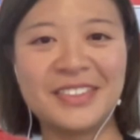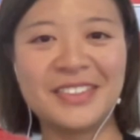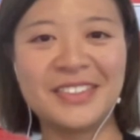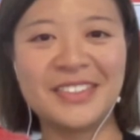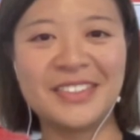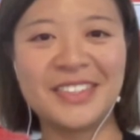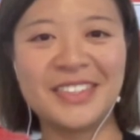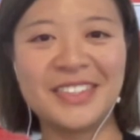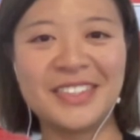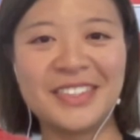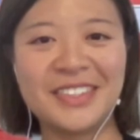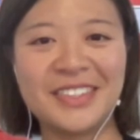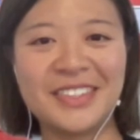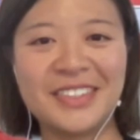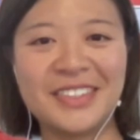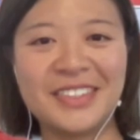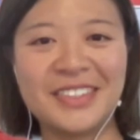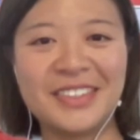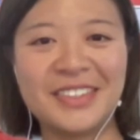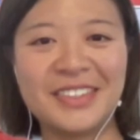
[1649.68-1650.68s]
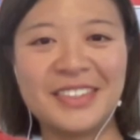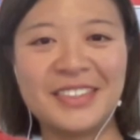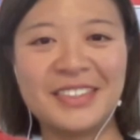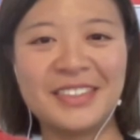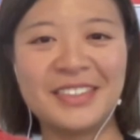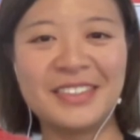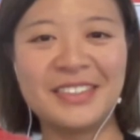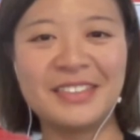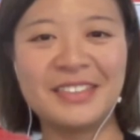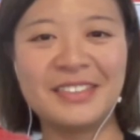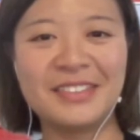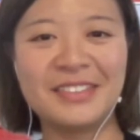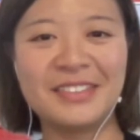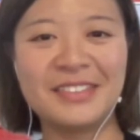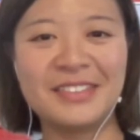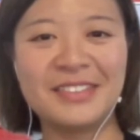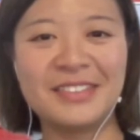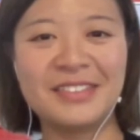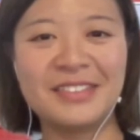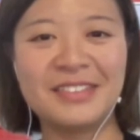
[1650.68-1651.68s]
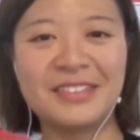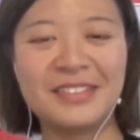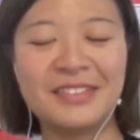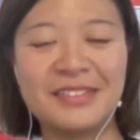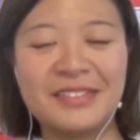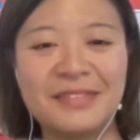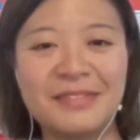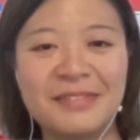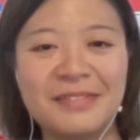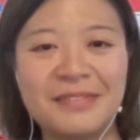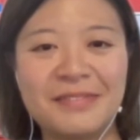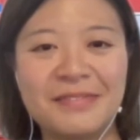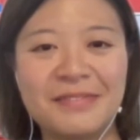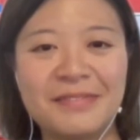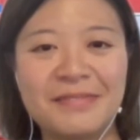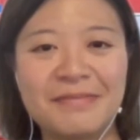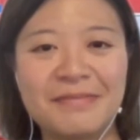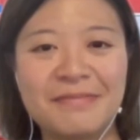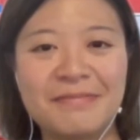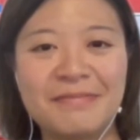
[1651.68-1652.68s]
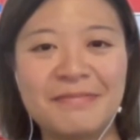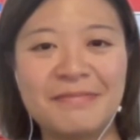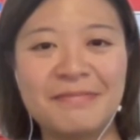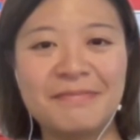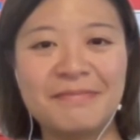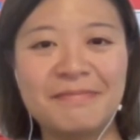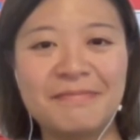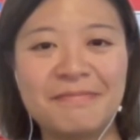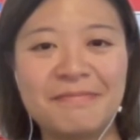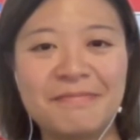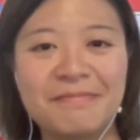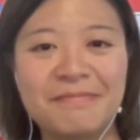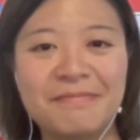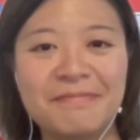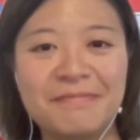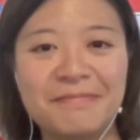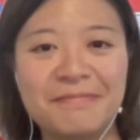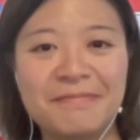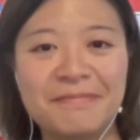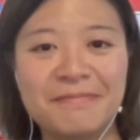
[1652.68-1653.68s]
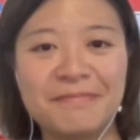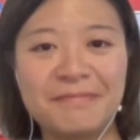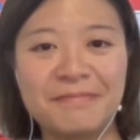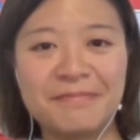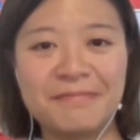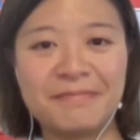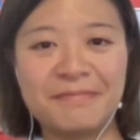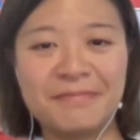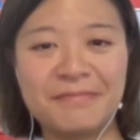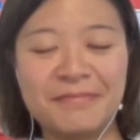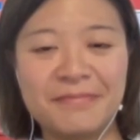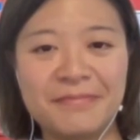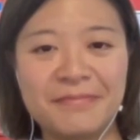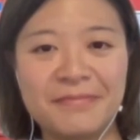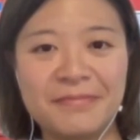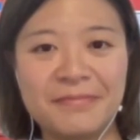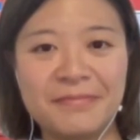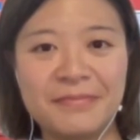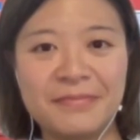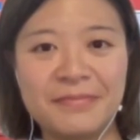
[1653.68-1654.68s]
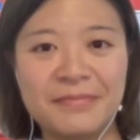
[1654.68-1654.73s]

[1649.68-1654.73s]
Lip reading: No words are spoken by the person on screen.